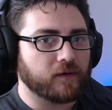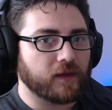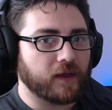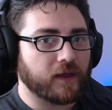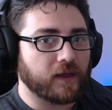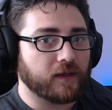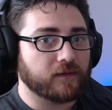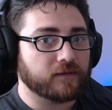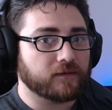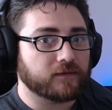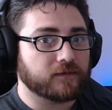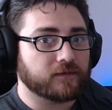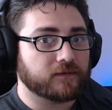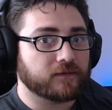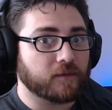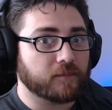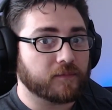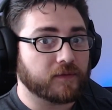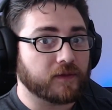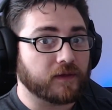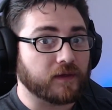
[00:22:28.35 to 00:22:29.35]
as
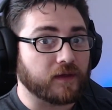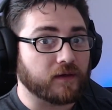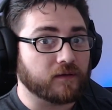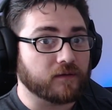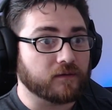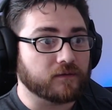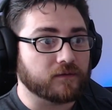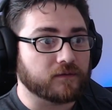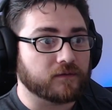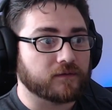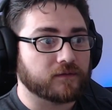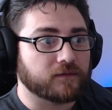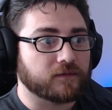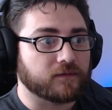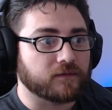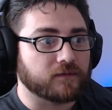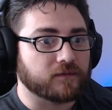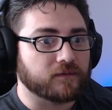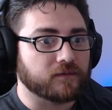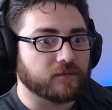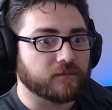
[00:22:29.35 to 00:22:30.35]
something
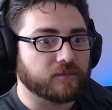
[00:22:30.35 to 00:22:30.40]
else?